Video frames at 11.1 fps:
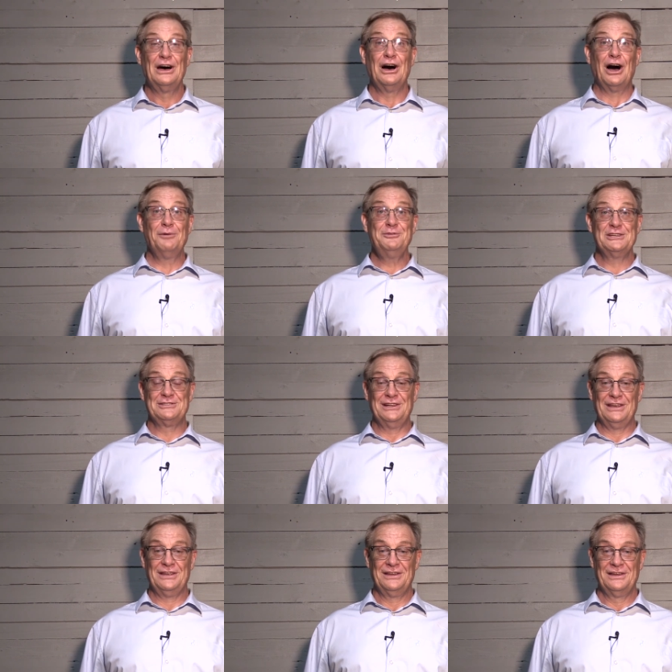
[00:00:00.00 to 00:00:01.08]
Obviously,
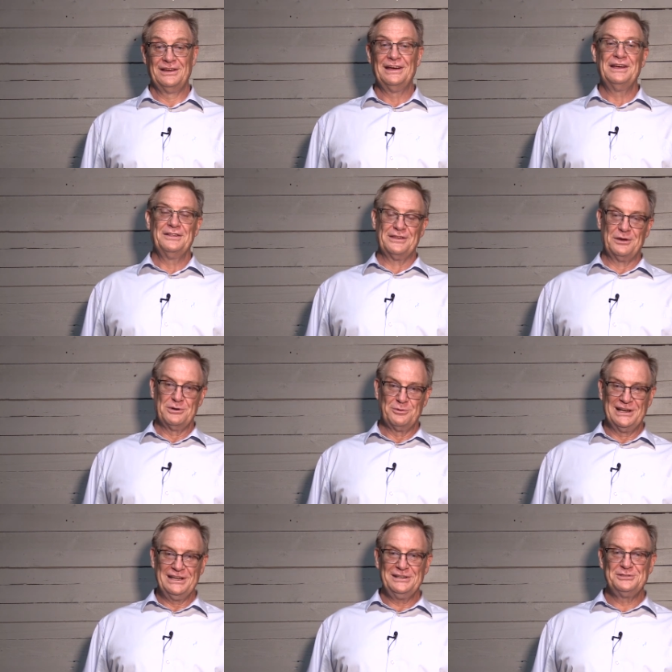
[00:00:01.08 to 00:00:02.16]
they were
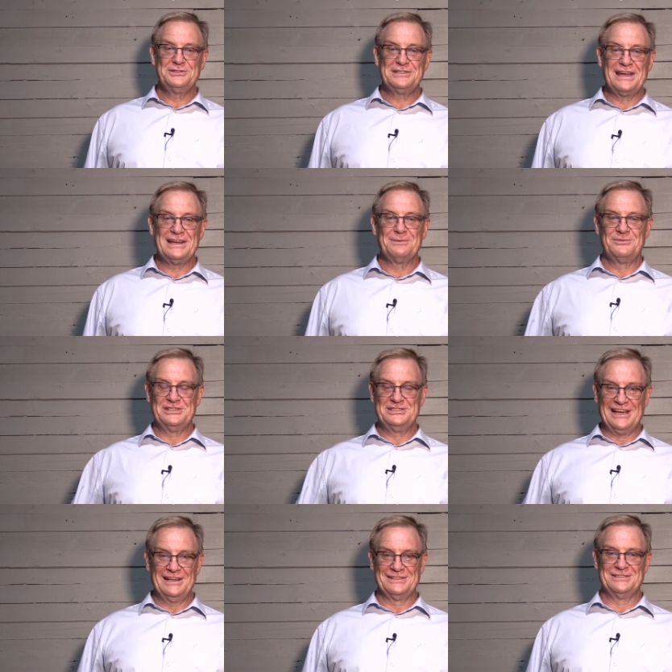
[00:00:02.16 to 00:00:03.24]
willing to take up the
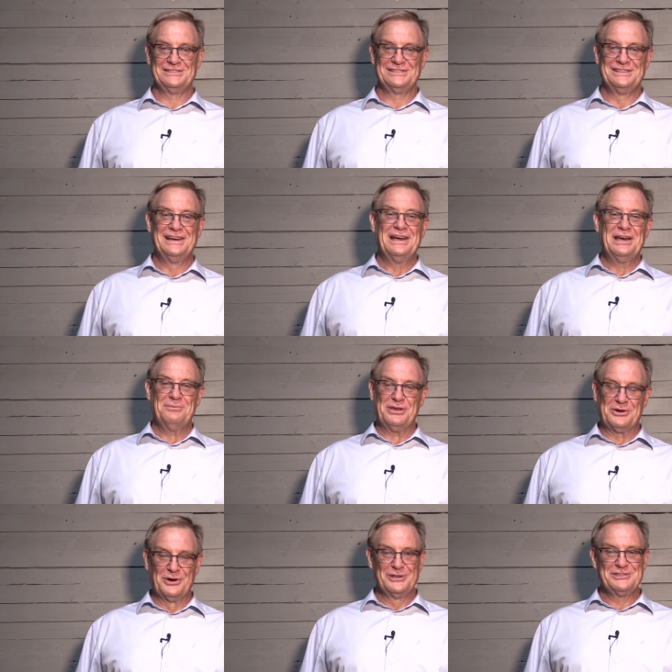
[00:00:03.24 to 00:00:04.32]
challenge
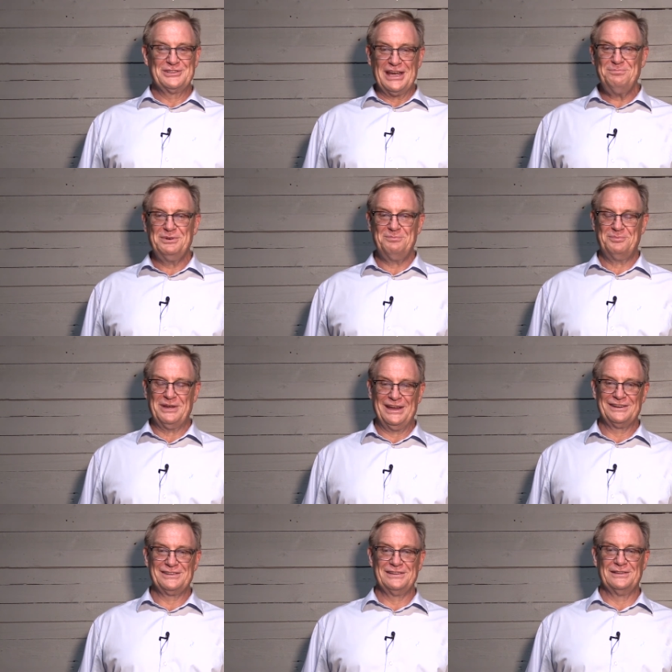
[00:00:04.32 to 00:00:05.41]
because they
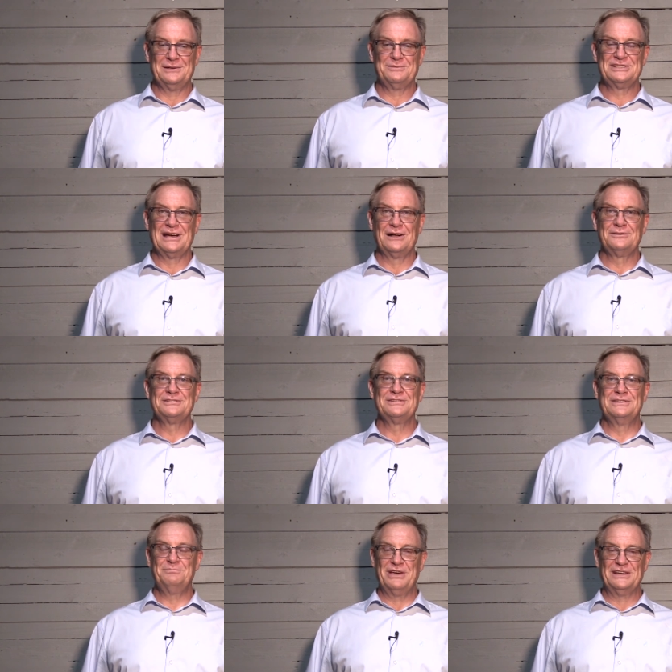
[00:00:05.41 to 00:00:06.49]
prepared themselves
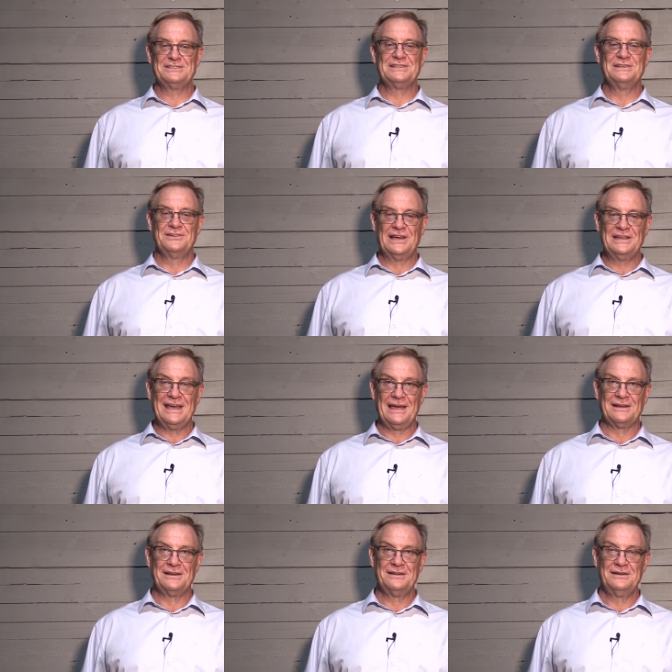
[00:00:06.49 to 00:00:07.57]
the best they can.
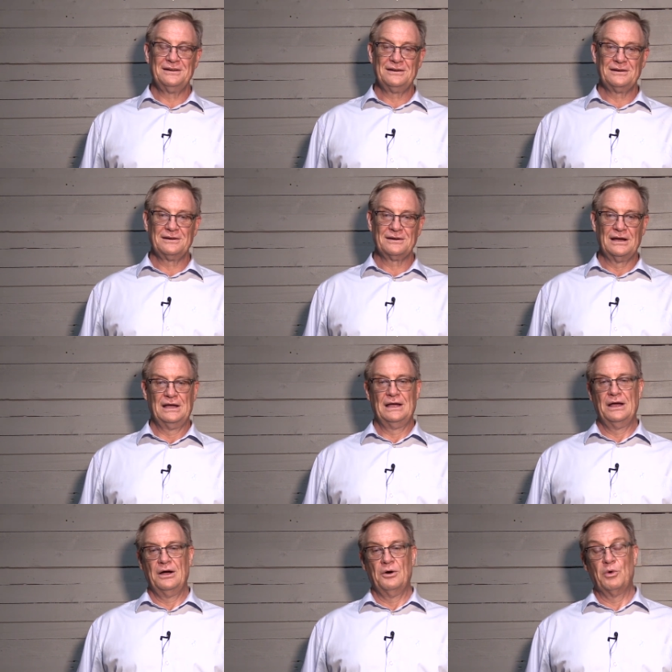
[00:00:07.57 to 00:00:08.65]

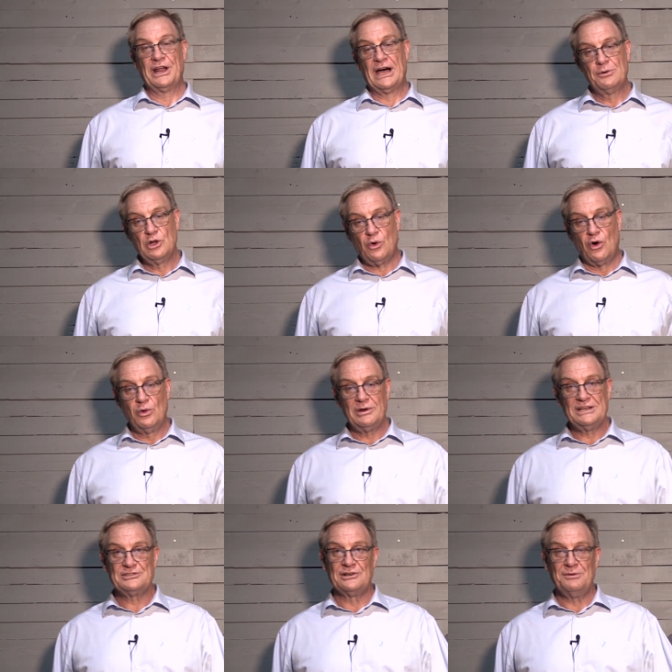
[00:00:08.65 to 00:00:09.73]
What I will
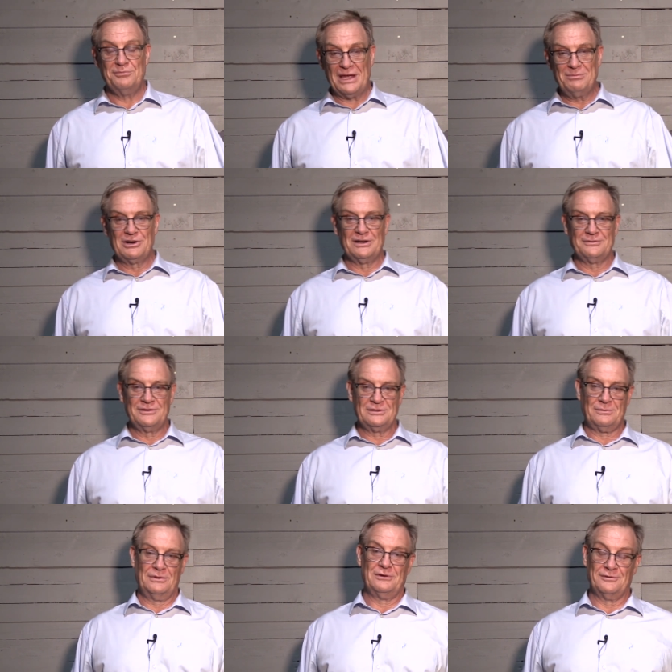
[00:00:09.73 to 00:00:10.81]
always remember of, the,
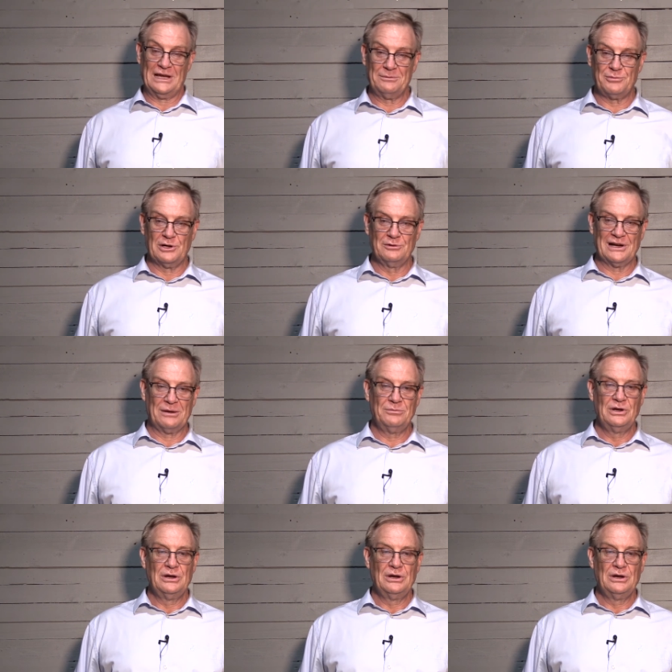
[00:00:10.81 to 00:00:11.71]
of that program